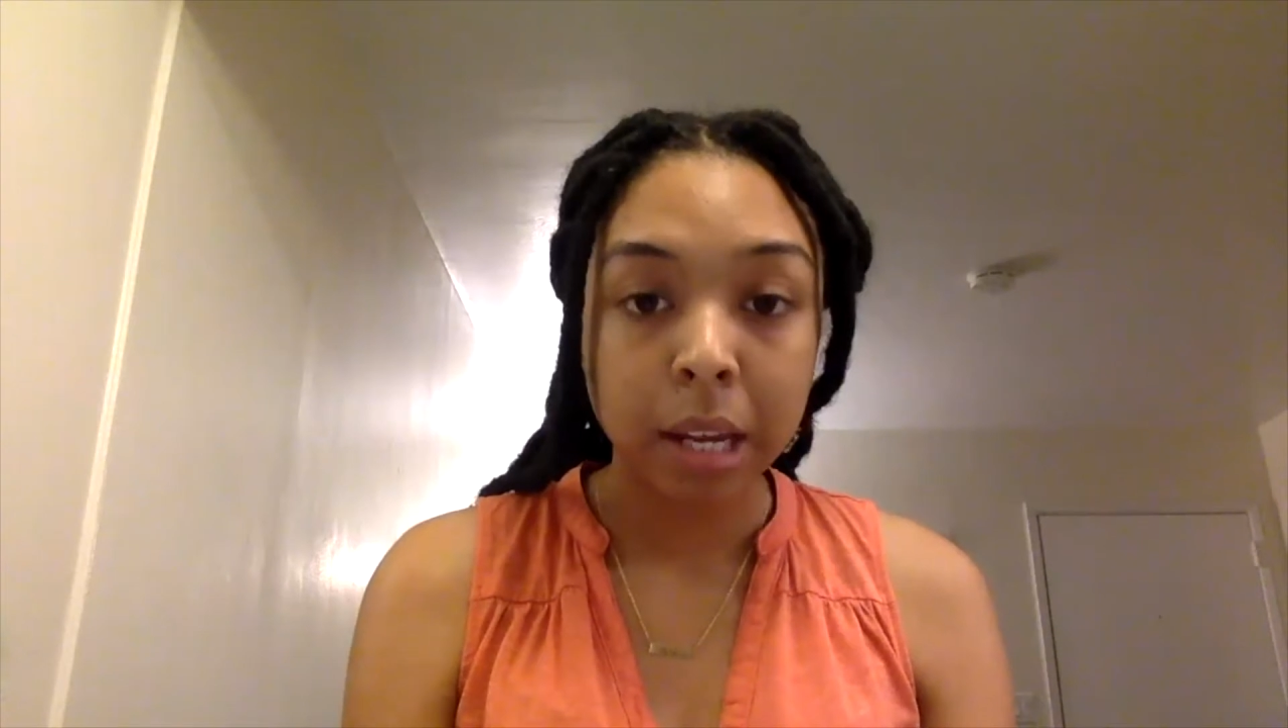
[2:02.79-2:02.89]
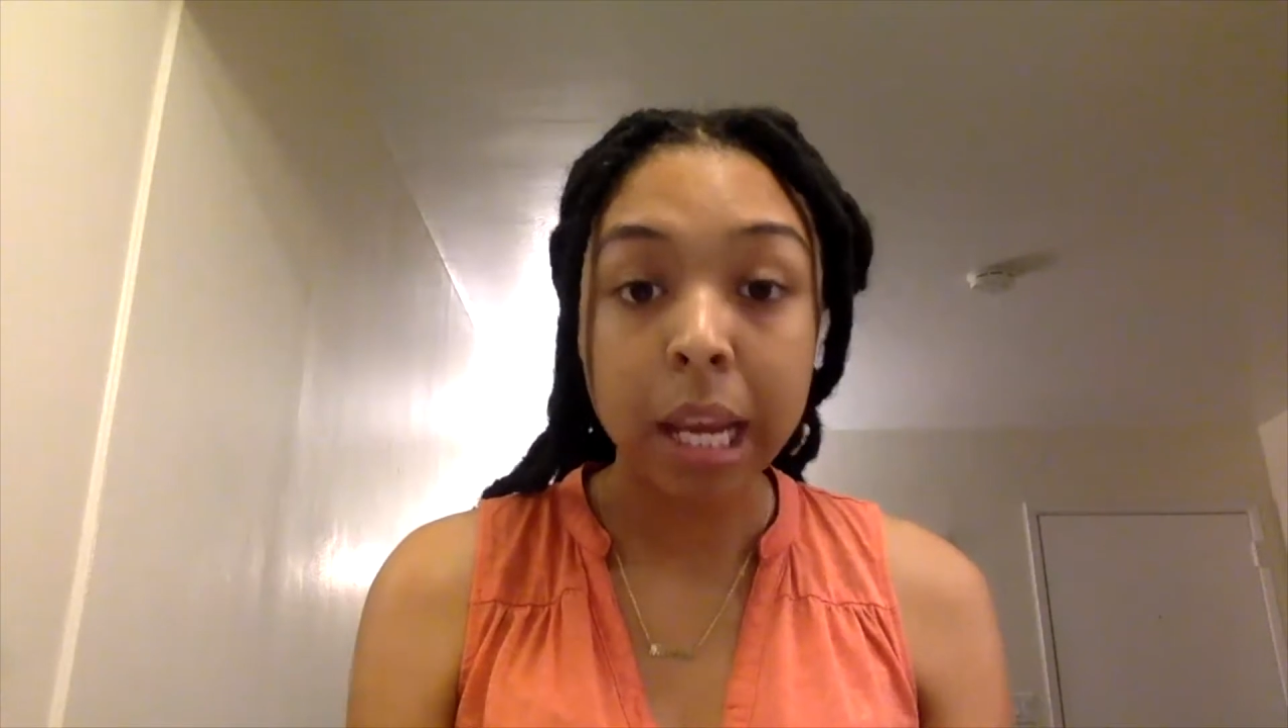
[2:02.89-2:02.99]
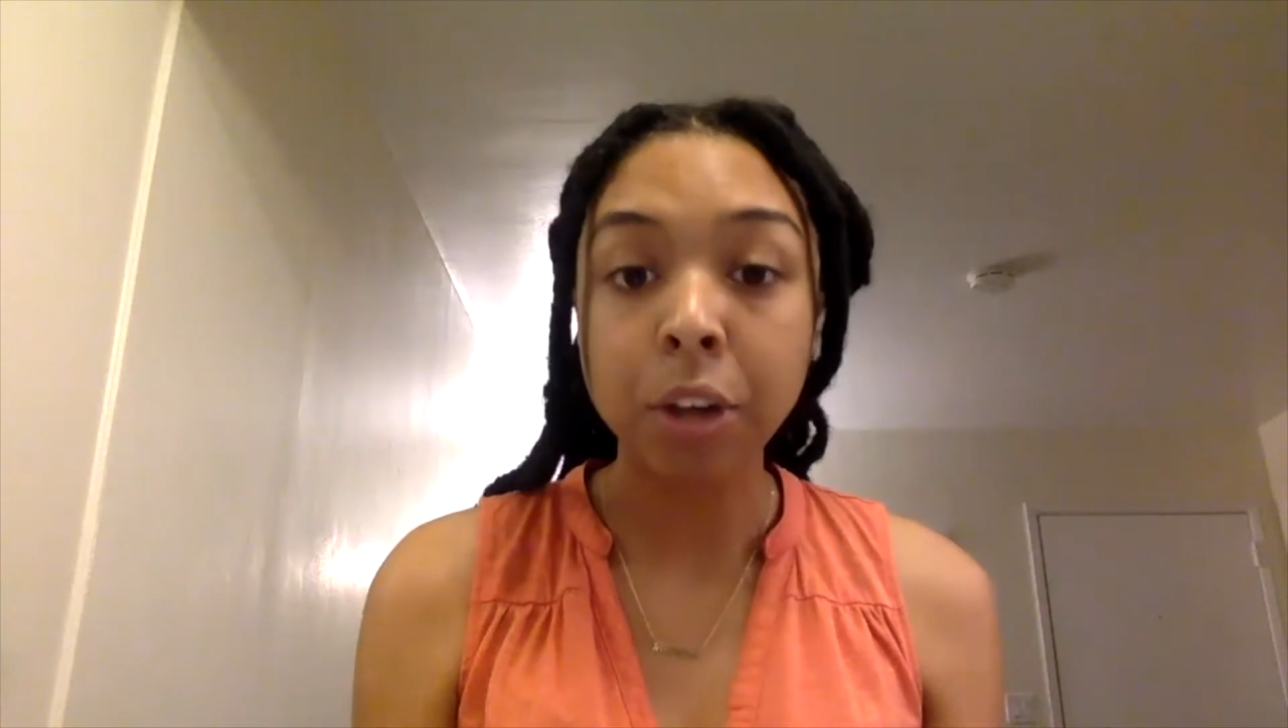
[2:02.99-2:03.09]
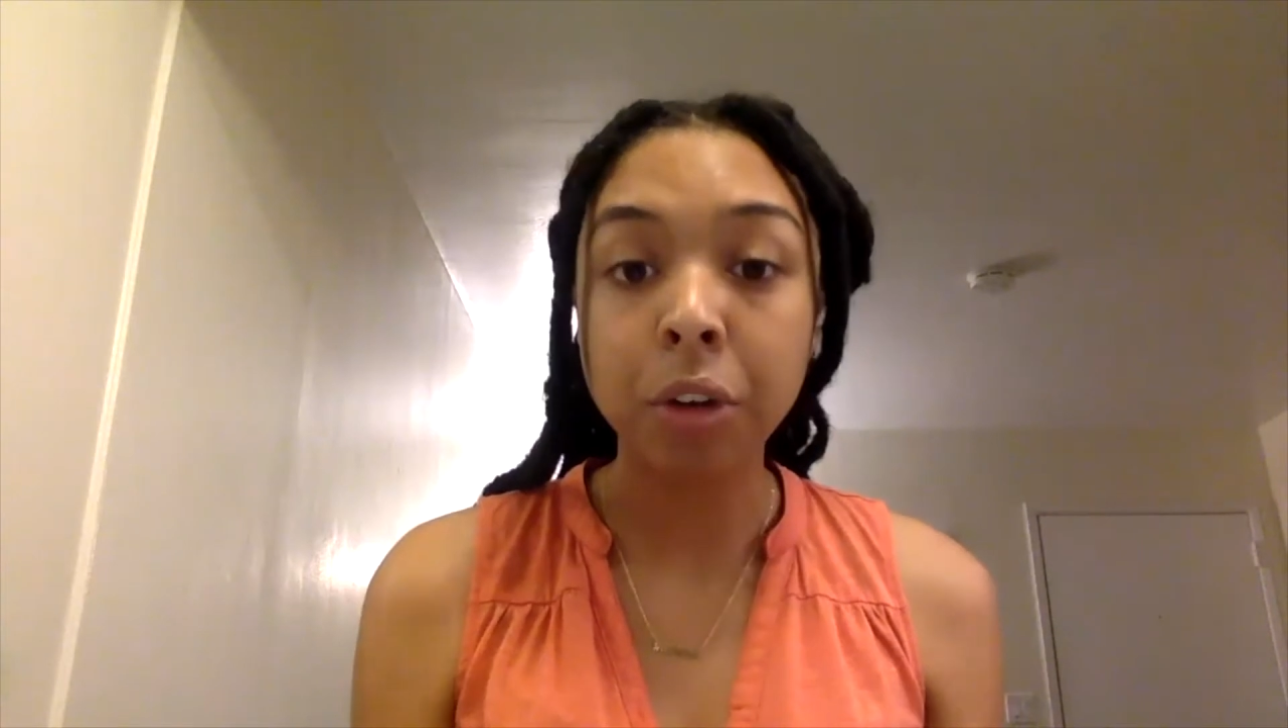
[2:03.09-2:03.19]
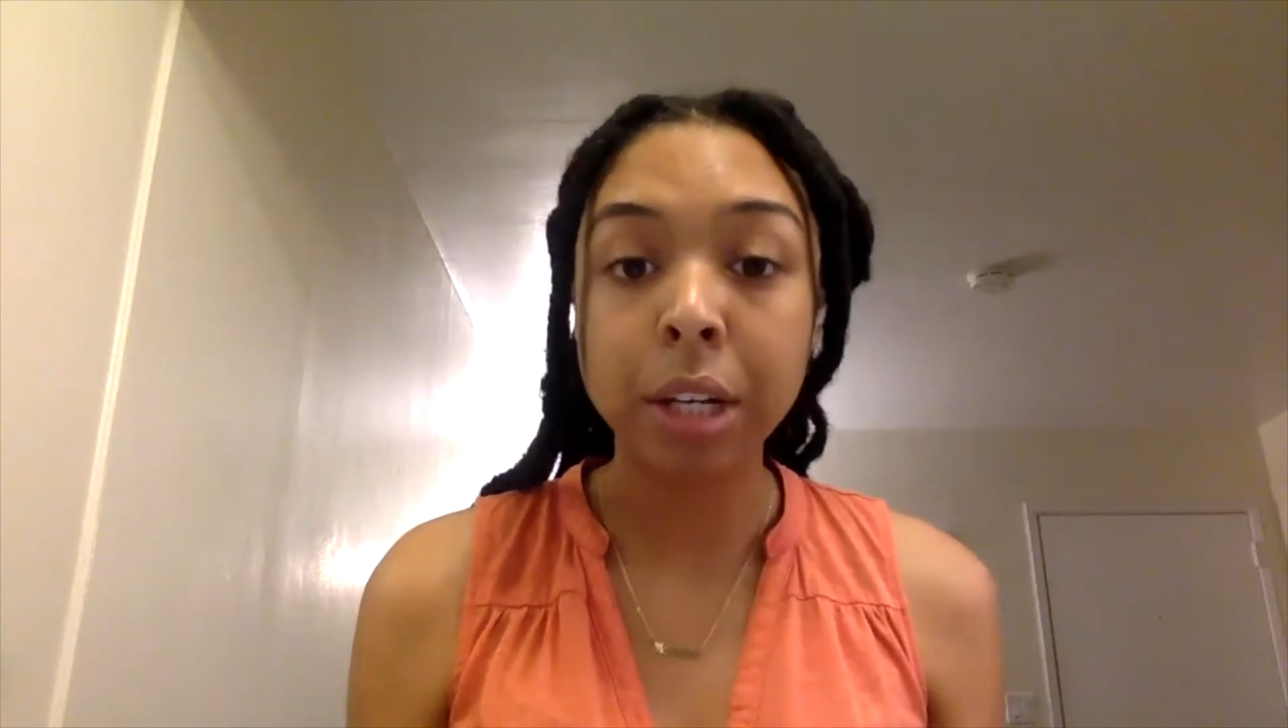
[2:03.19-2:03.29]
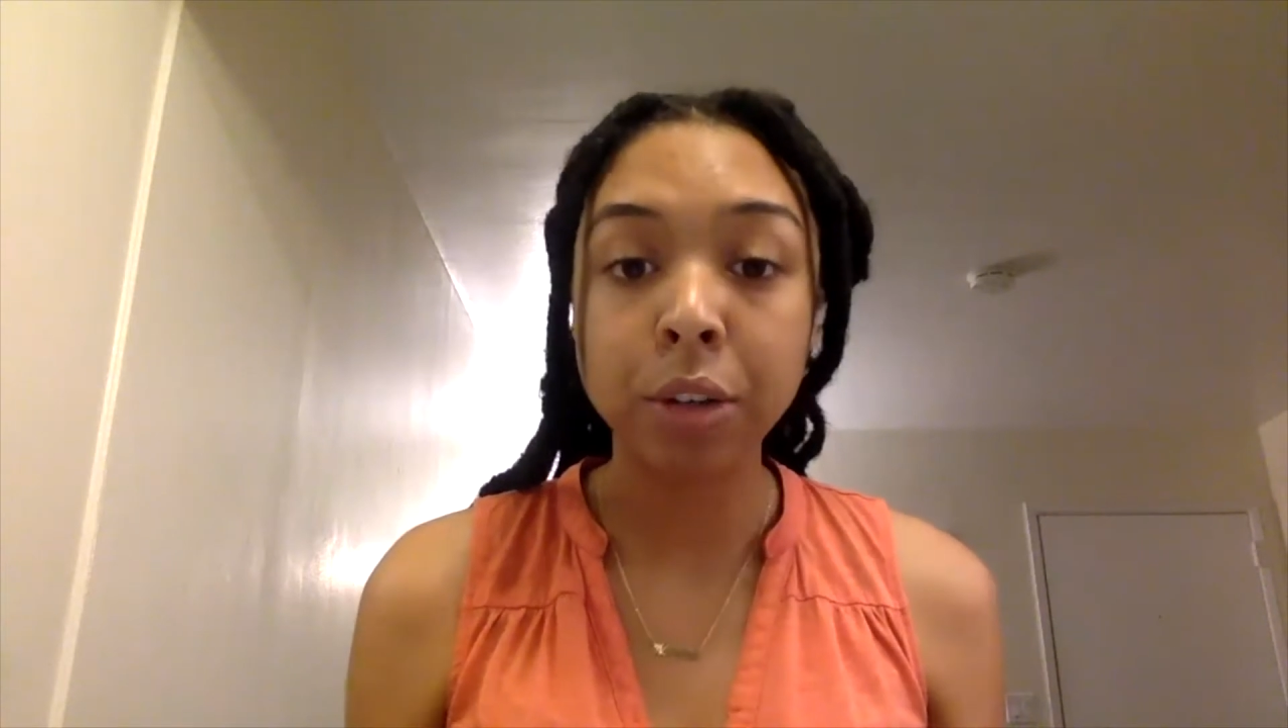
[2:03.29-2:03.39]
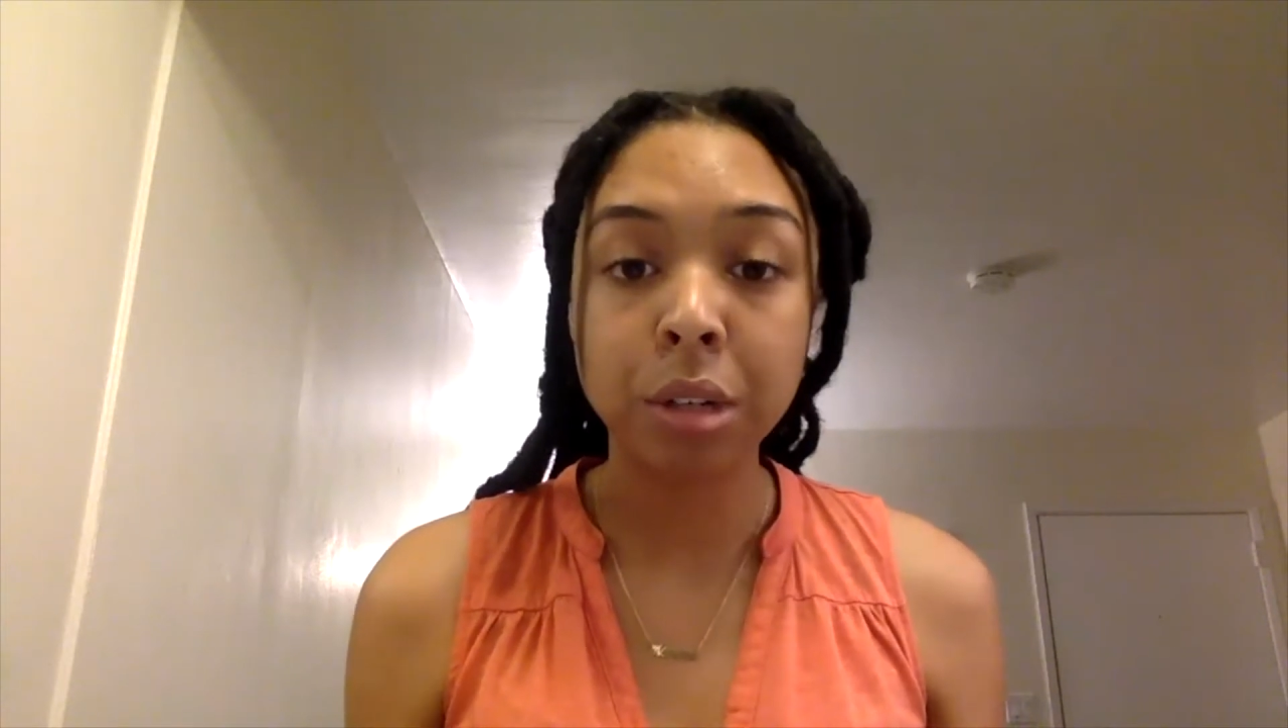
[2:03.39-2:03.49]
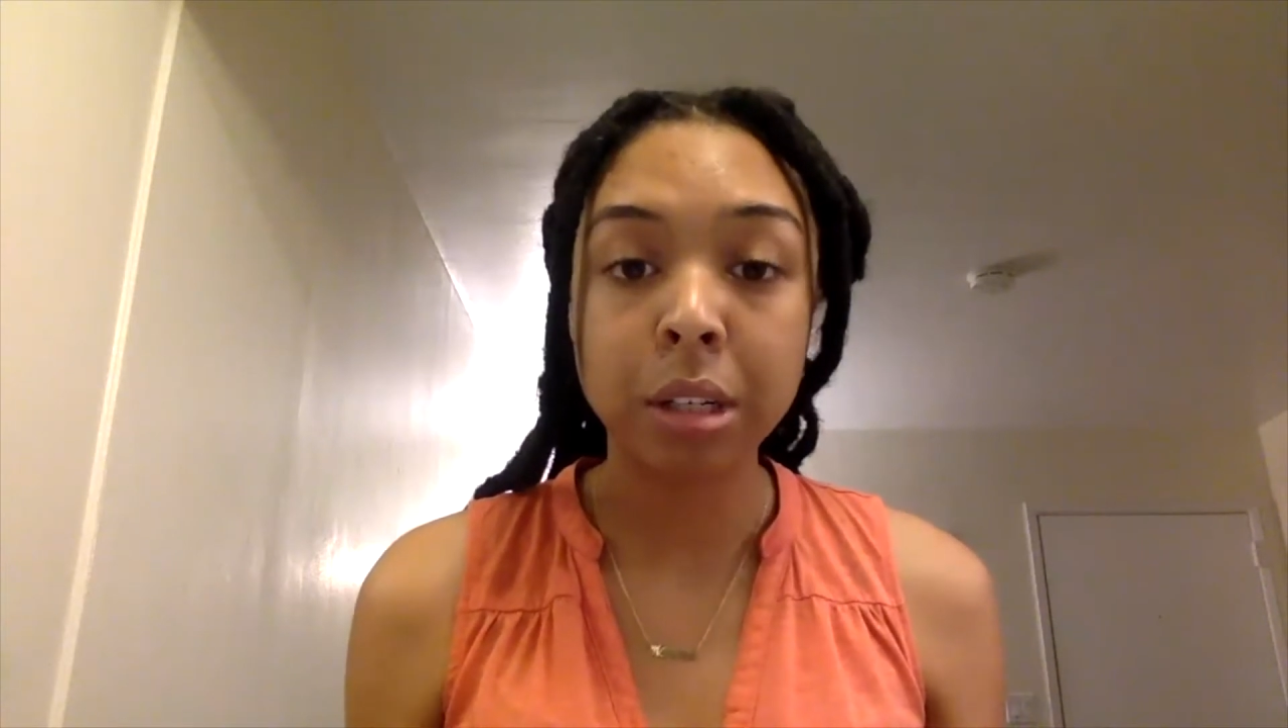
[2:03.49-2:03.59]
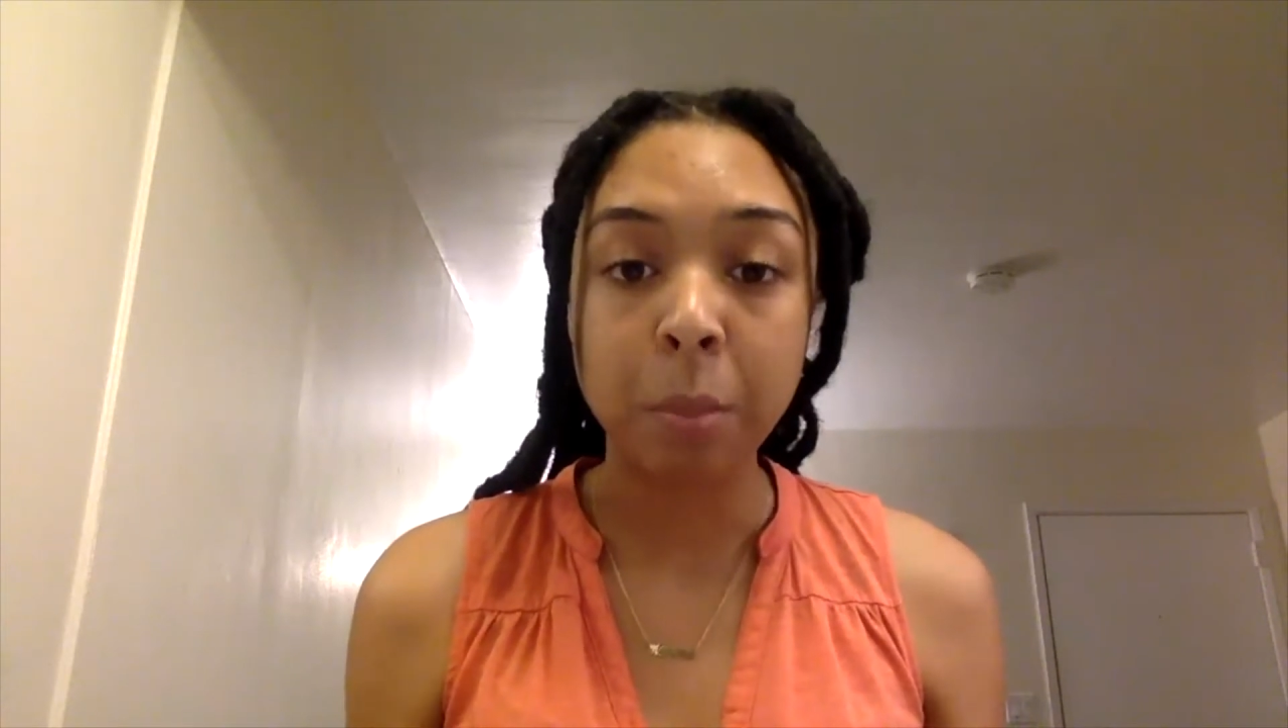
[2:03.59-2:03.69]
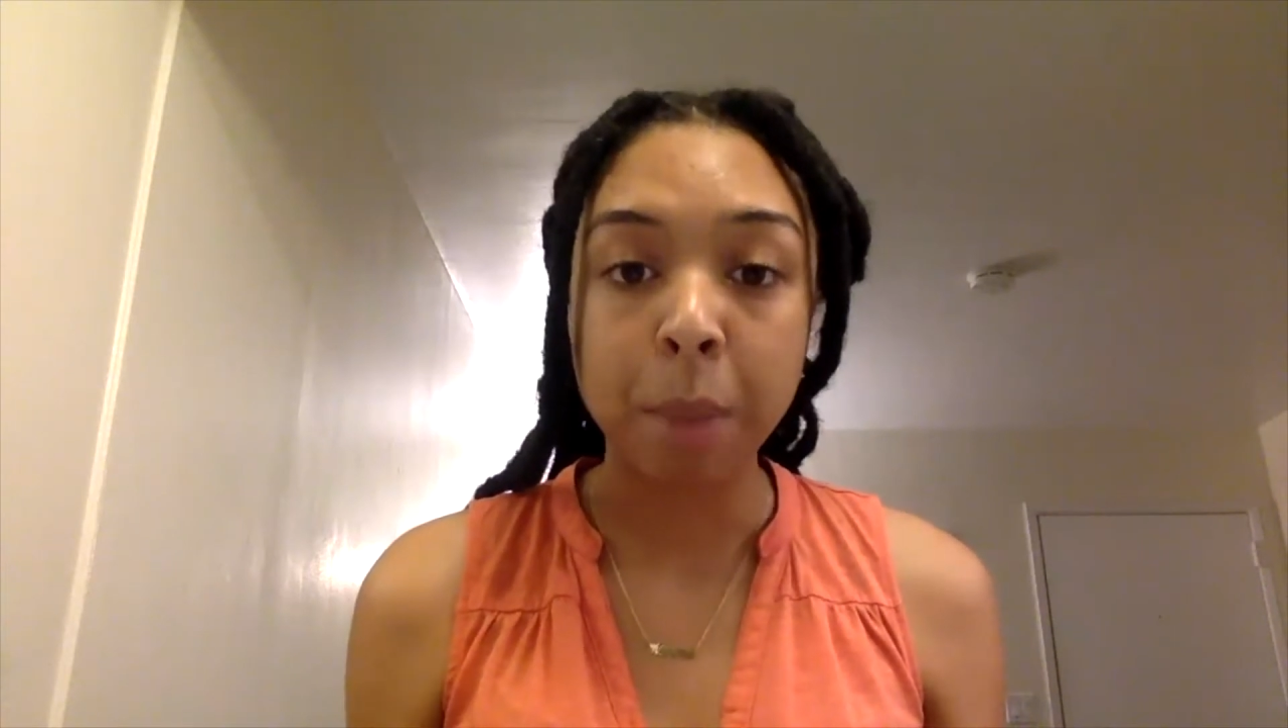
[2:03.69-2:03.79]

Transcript: and your interests and